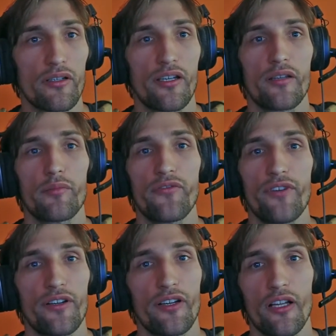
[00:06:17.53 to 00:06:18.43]
can be
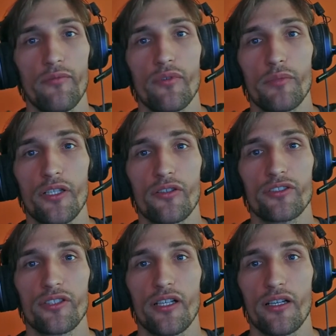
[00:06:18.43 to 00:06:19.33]
very helpful
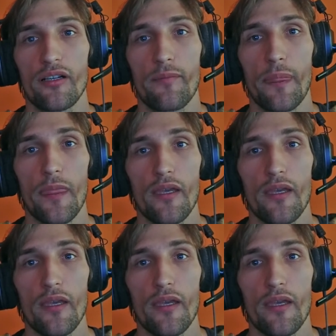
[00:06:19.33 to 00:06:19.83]
because um,